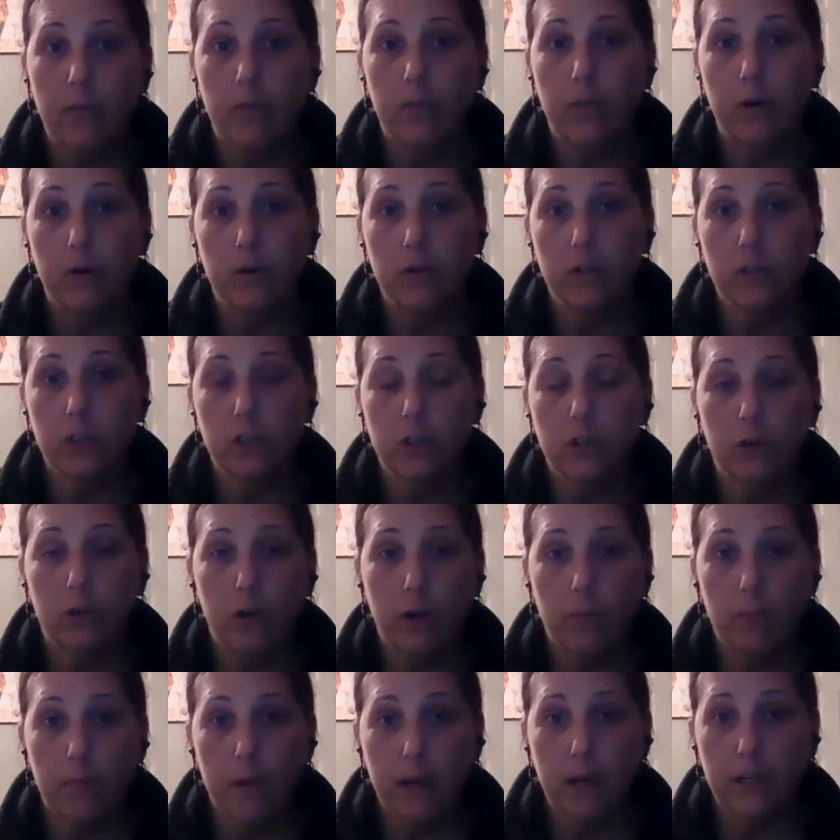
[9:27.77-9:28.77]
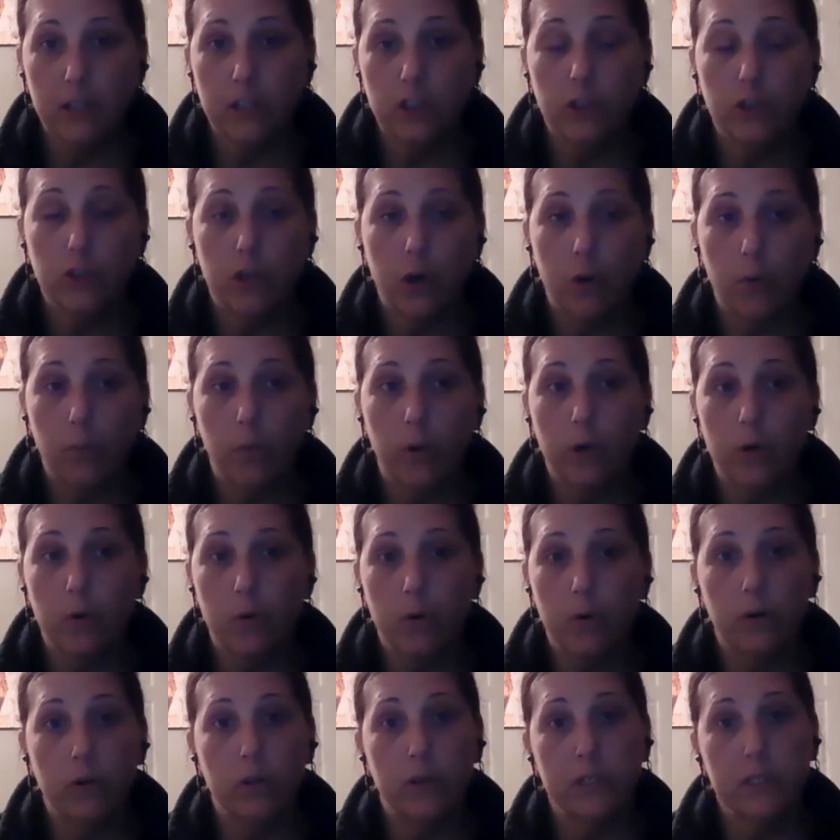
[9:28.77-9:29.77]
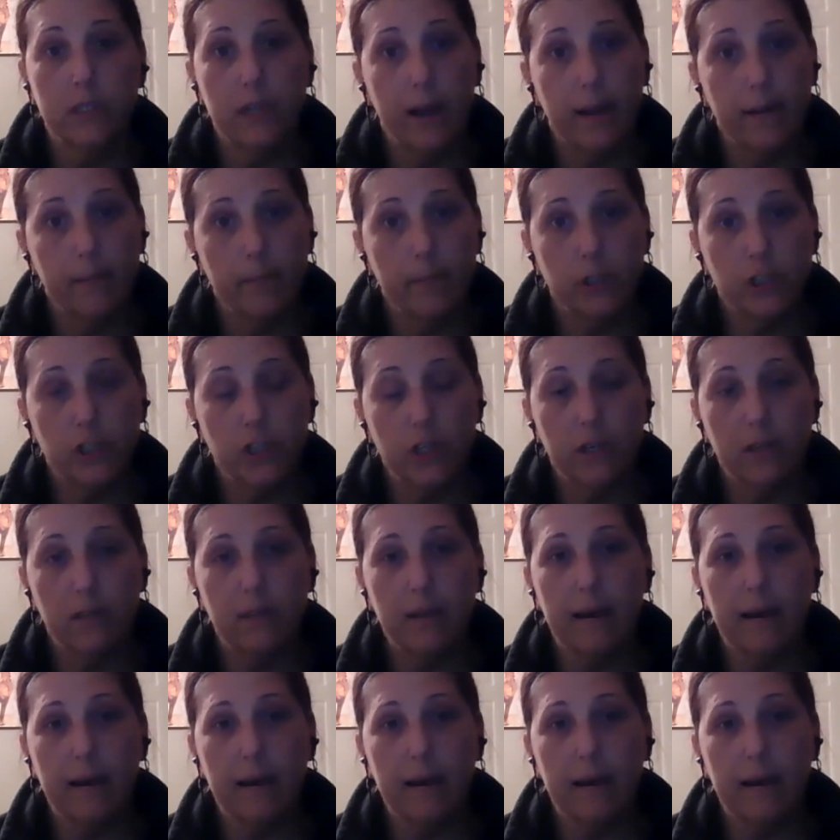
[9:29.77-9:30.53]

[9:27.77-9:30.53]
Those 30 minutes you don't record on the timesheet,